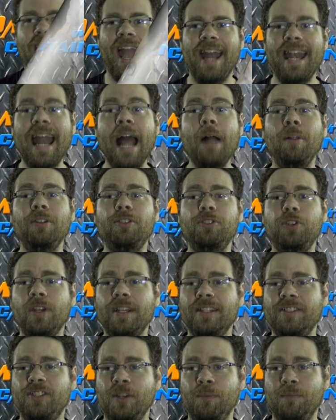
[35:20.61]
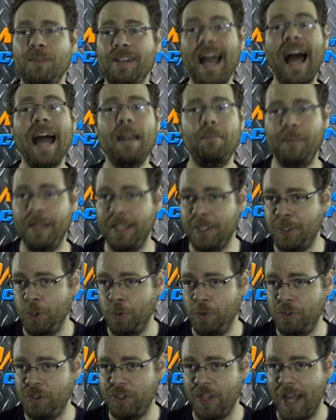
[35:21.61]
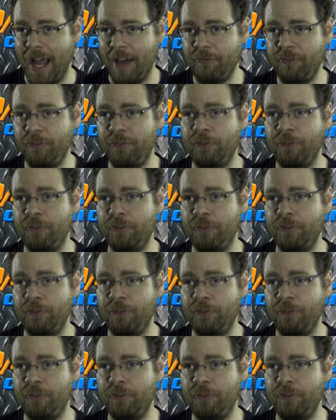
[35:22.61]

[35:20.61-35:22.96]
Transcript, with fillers: And now let's look at some not Big Two stuff.